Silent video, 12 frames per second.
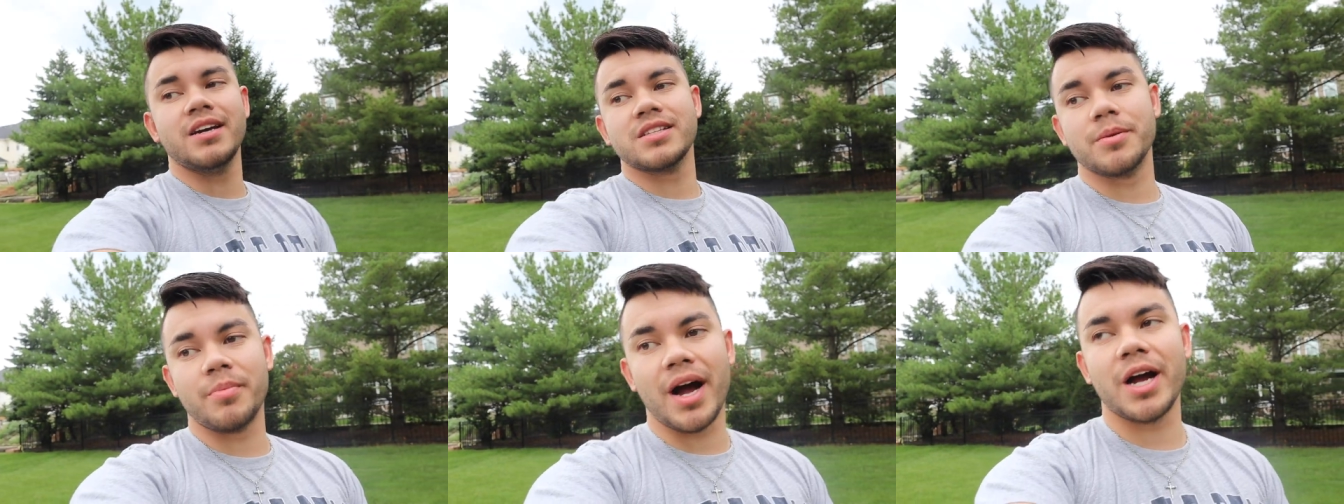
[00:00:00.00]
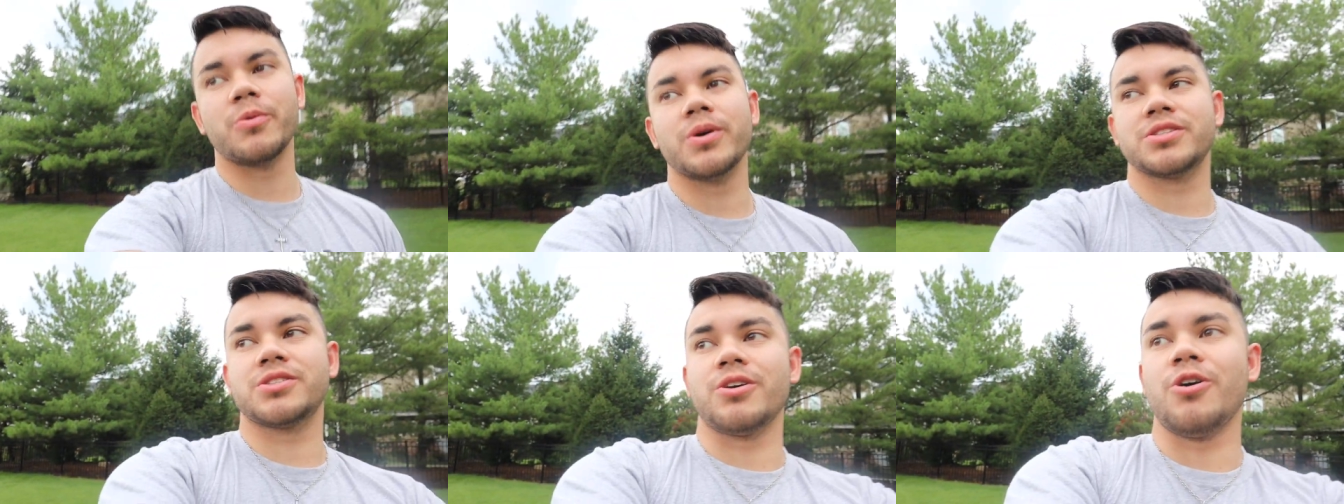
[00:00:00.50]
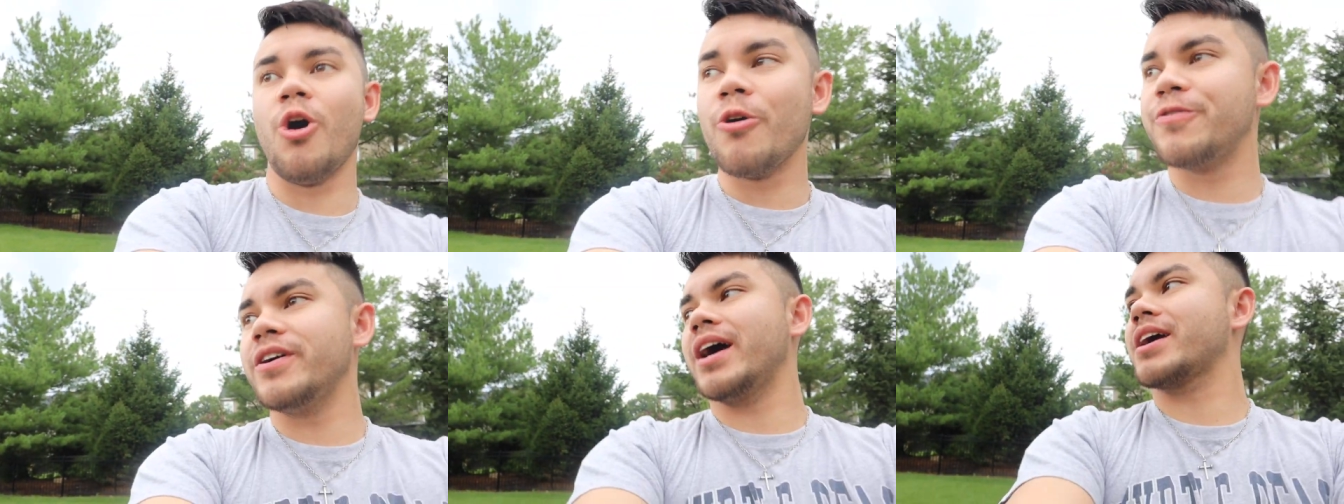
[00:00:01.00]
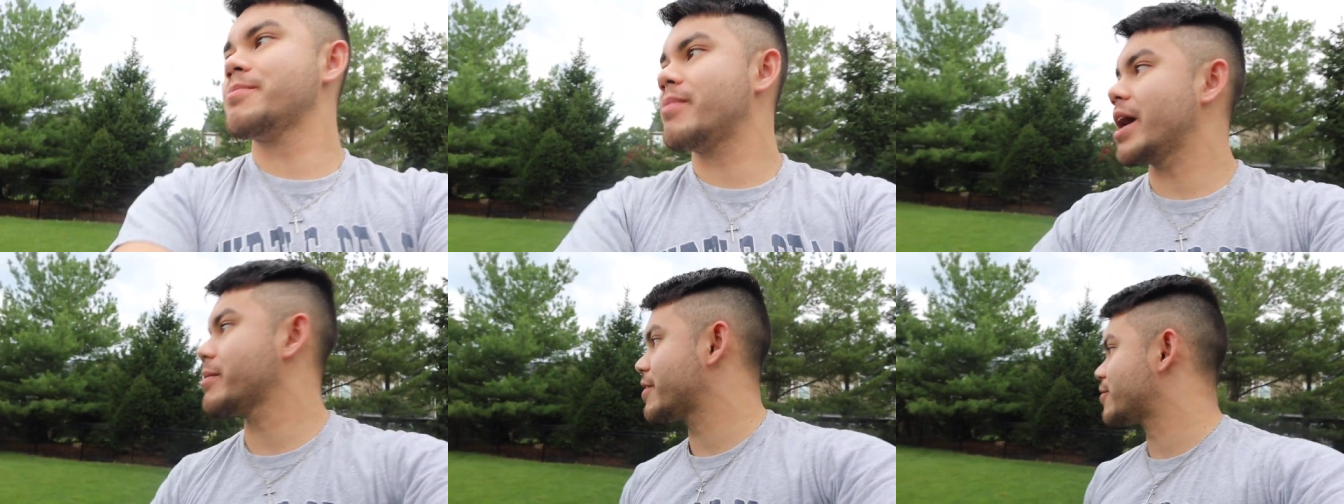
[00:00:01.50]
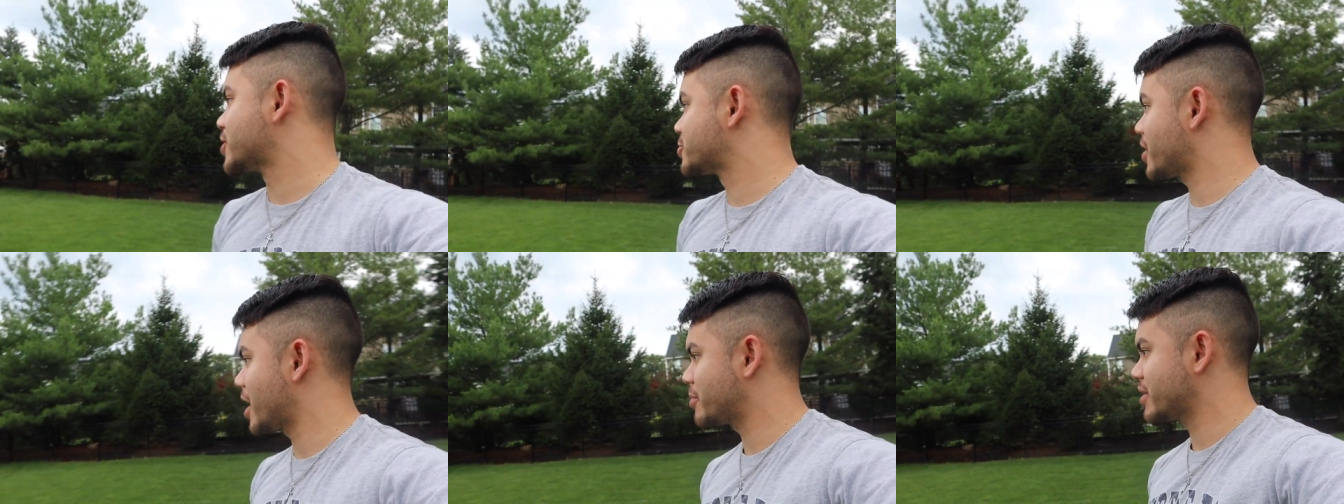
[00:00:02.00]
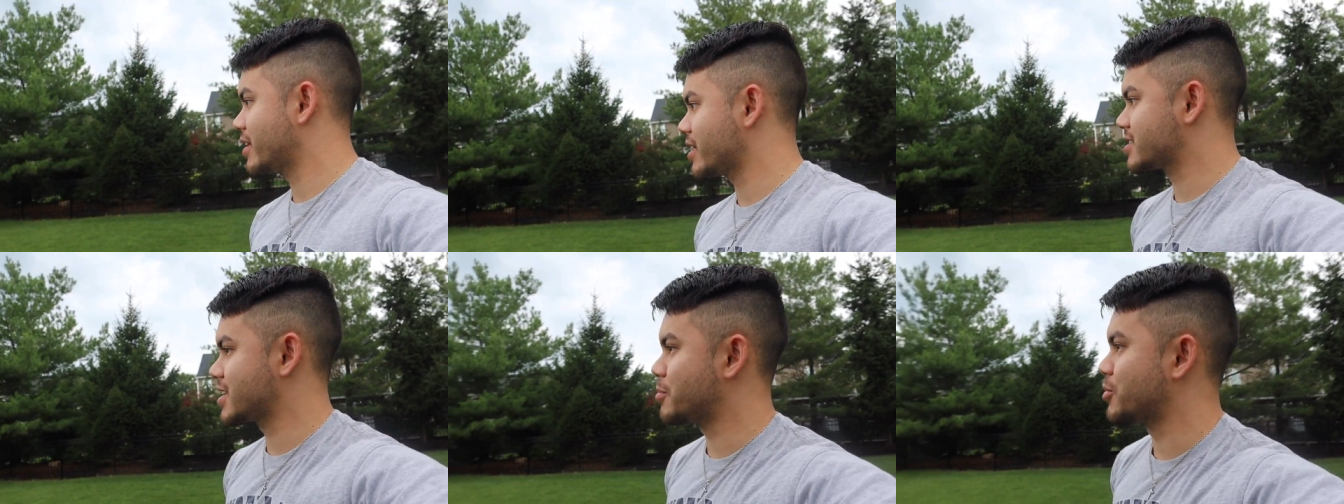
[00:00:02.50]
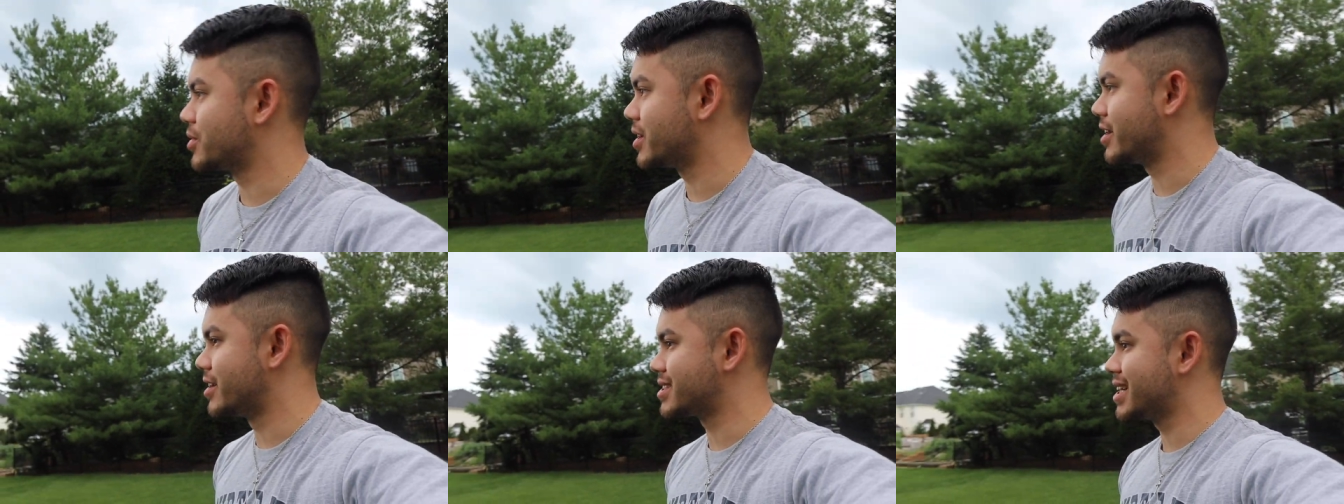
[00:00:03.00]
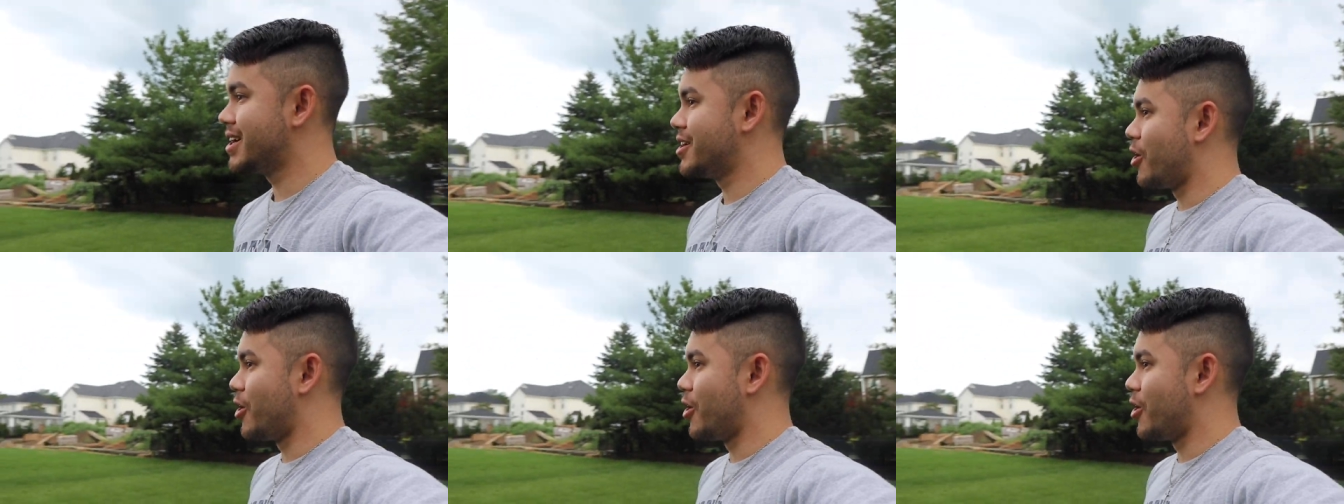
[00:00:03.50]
to buy one so hopefully i can buy my first property next couple of years